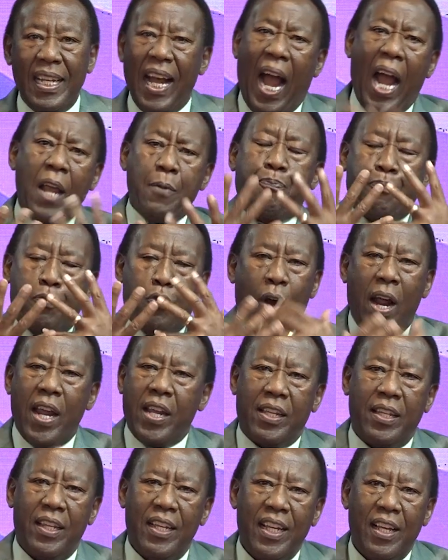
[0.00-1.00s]
I
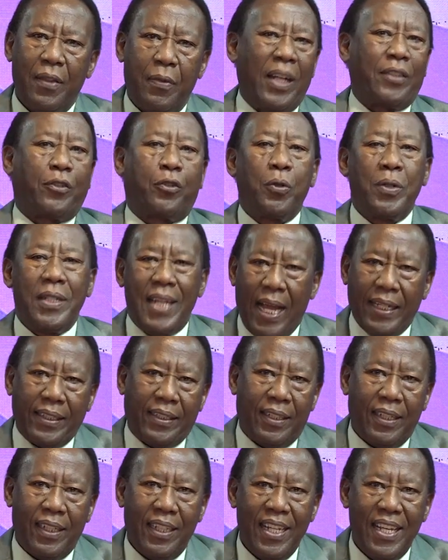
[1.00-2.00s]
pray that
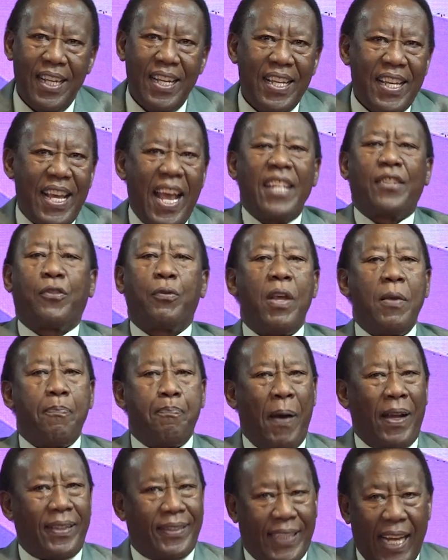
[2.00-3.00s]
tonight, as we
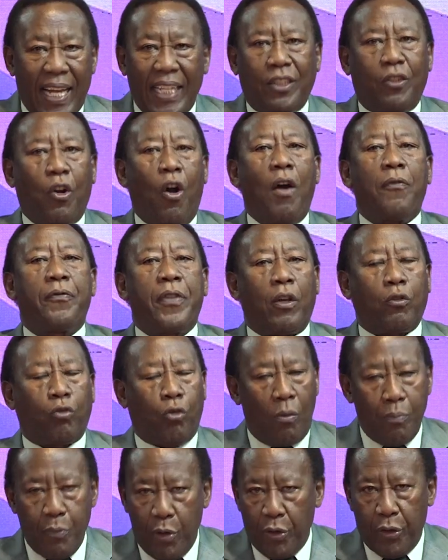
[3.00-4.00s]
partake of the
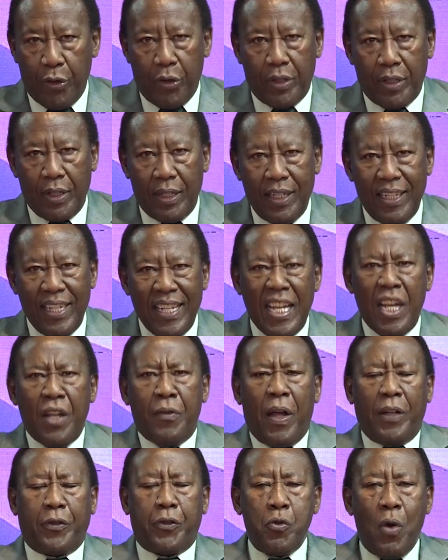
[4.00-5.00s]
communion,
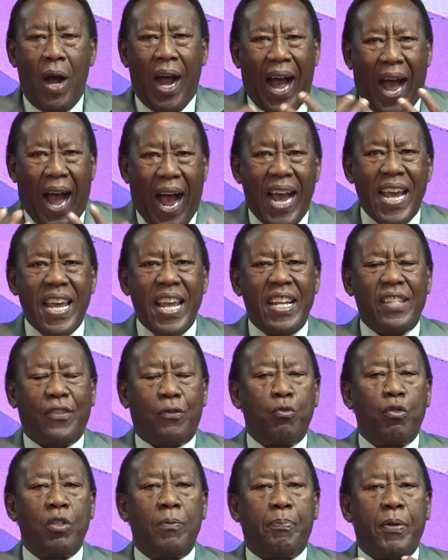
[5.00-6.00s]
that your
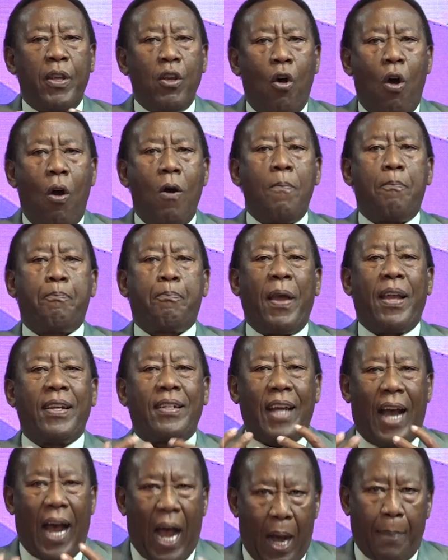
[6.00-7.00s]
eyes would be
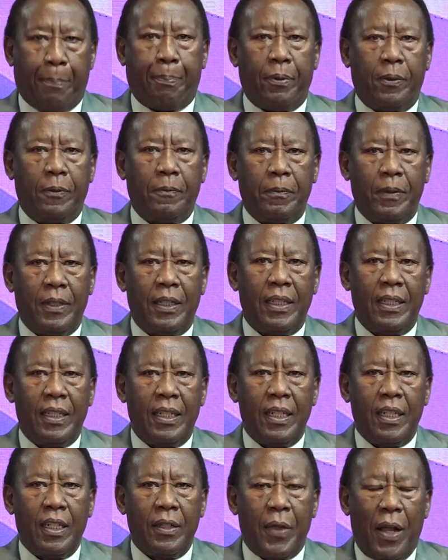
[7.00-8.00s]
opened up,
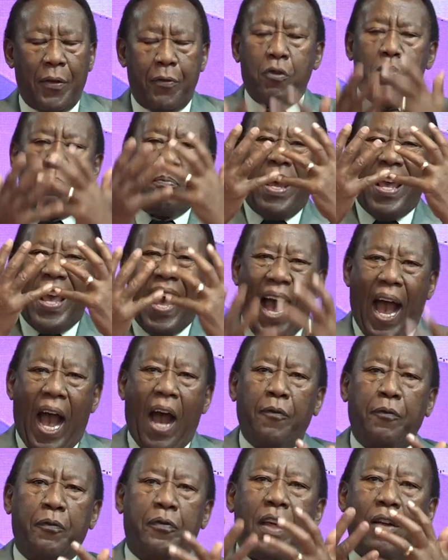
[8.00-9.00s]
that you may
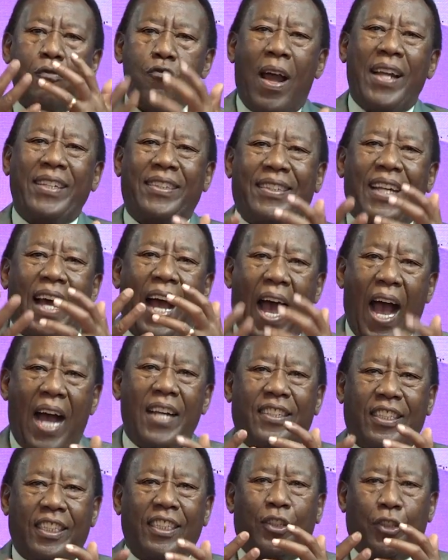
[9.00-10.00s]
have the right
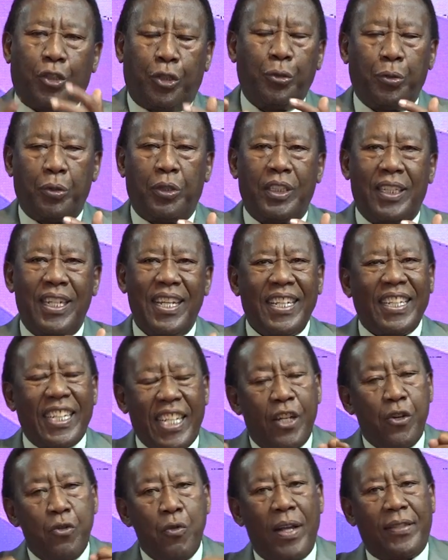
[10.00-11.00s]
attitude
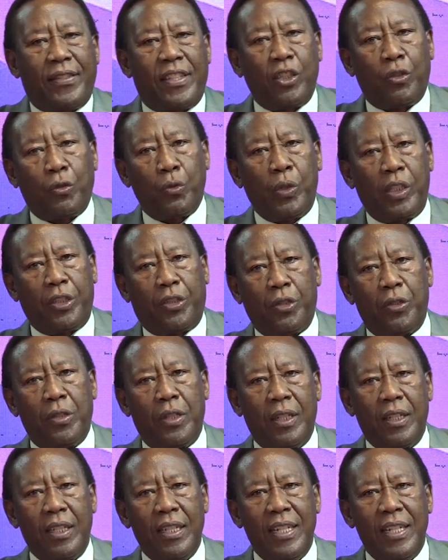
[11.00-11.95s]
in your situation,